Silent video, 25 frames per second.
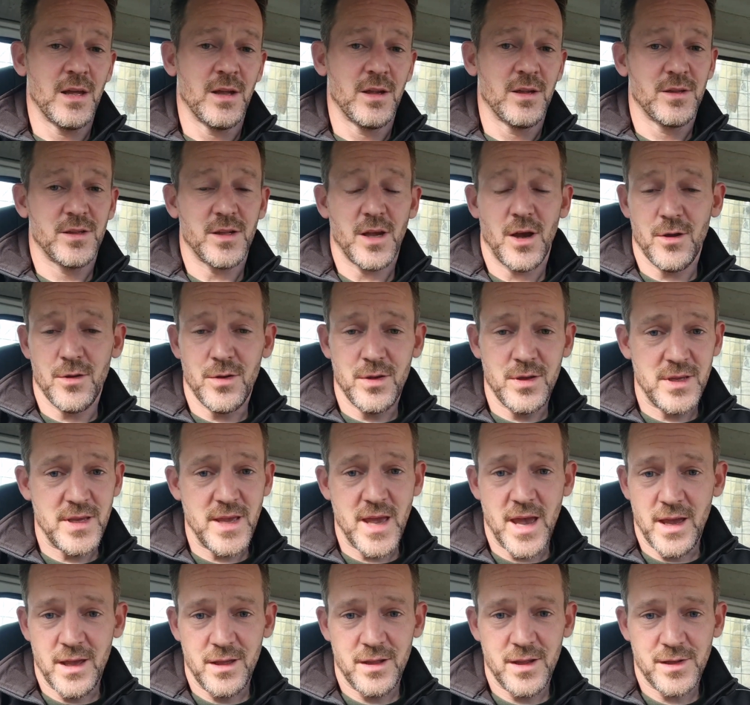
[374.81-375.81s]
So
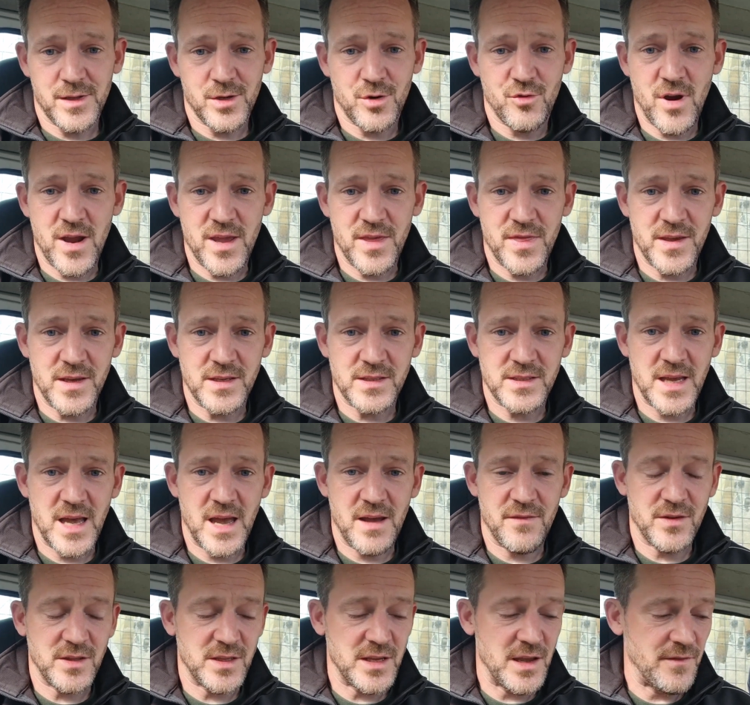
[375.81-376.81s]
yeah, that's a great thing to
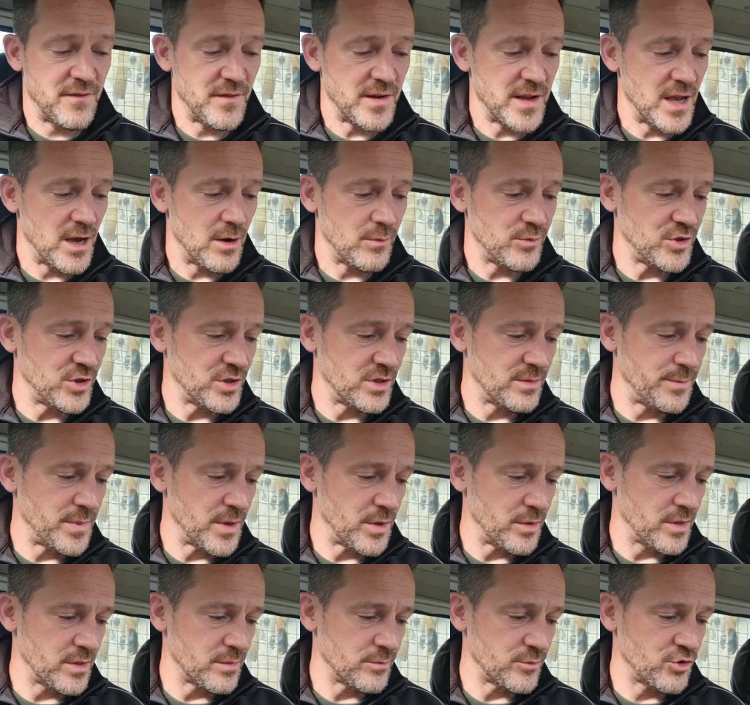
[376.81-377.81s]
have and definitely helps you to
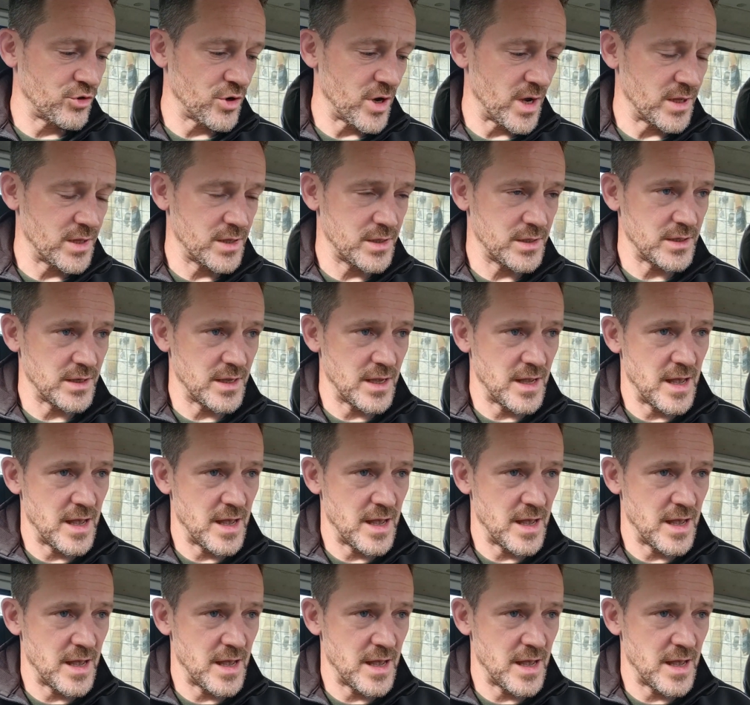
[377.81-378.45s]
build some trust.